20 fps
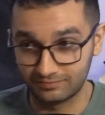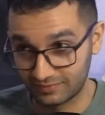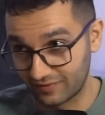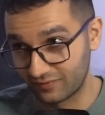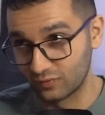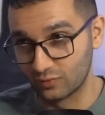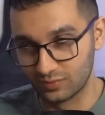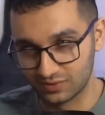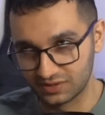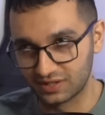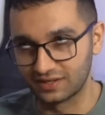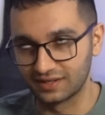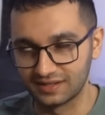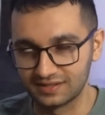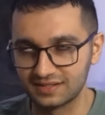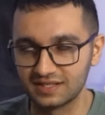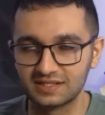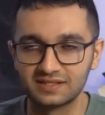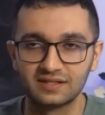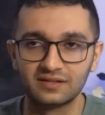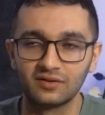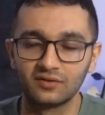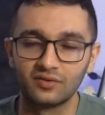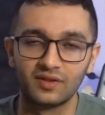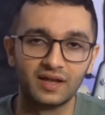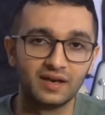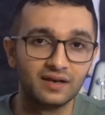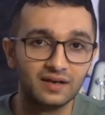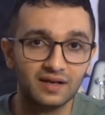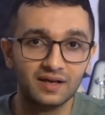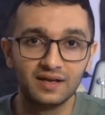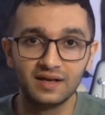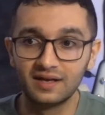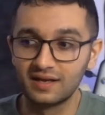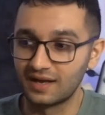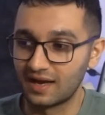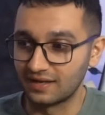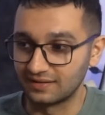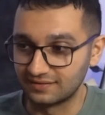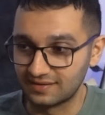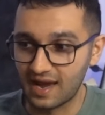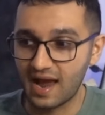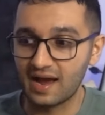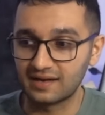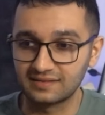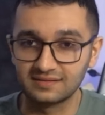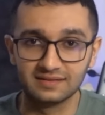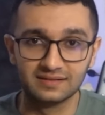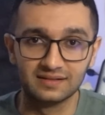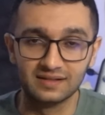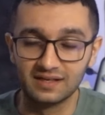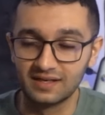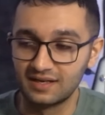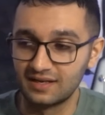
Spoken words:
if Uber is going to exist till then, and taxi.